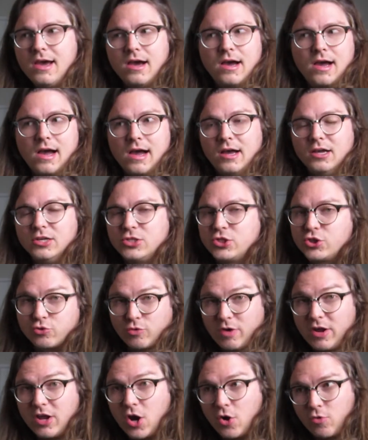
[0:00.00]
a
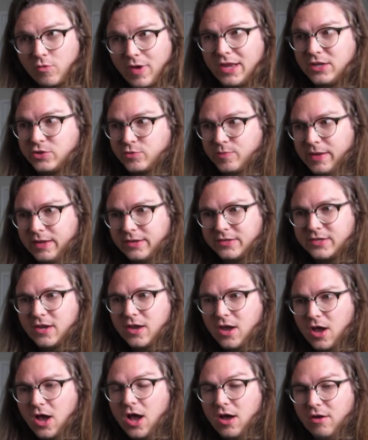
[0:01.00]
string arrangement
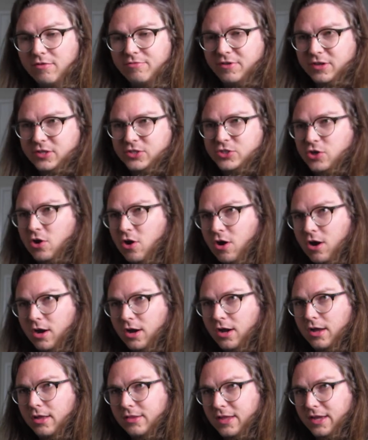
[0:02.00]
of a
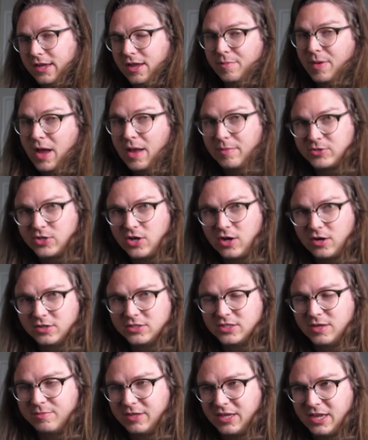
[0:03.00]
song, like a pop song or
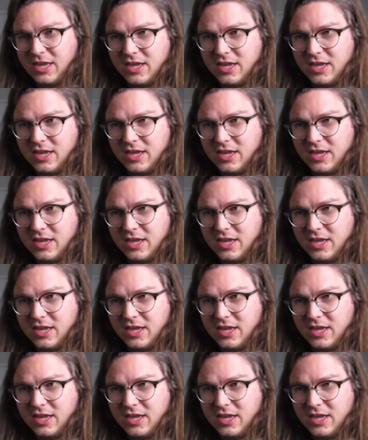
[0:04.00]
something.